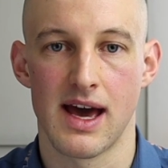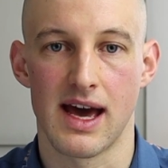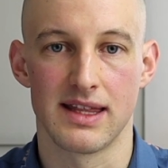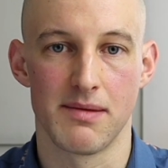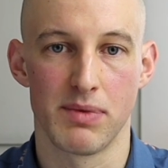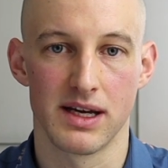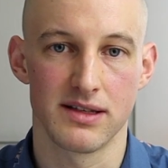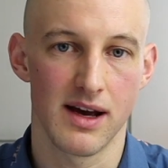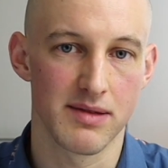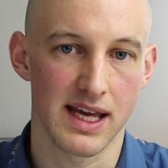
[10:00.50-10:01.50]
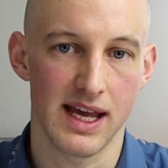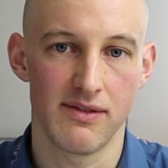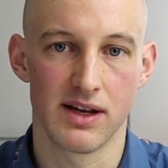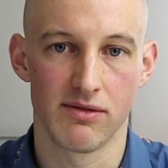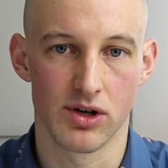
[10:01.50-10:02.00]
And then by the time the
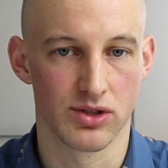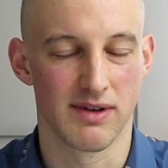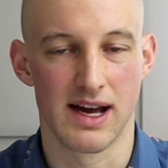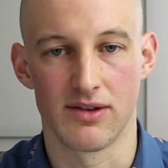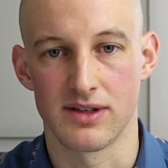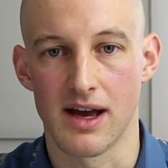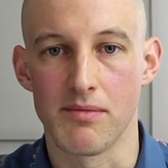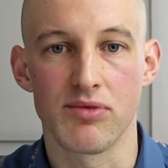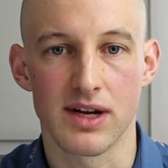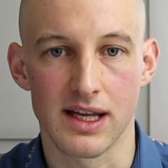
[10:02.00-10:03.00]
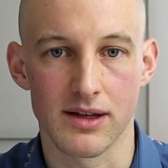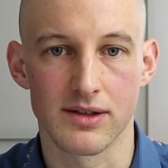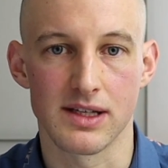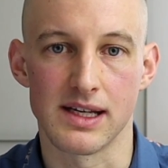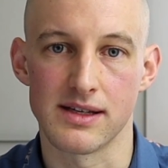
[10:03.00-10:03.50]
evening rolls around, I'm pretty
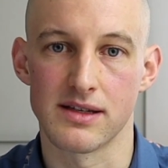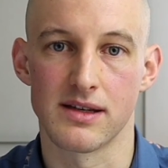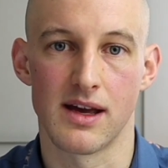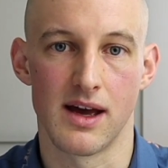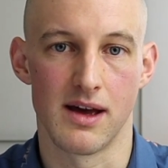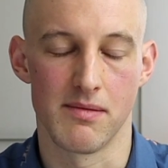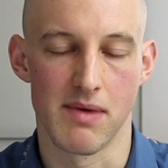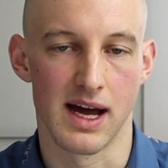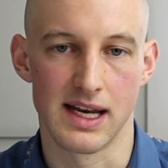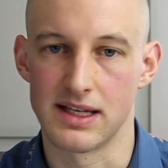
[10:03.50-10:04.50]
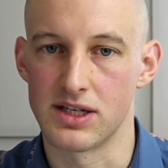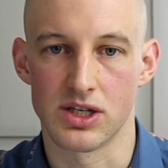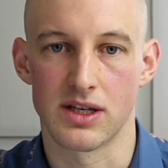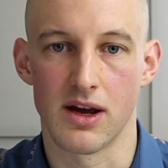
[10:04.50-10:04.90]
useless. I need to just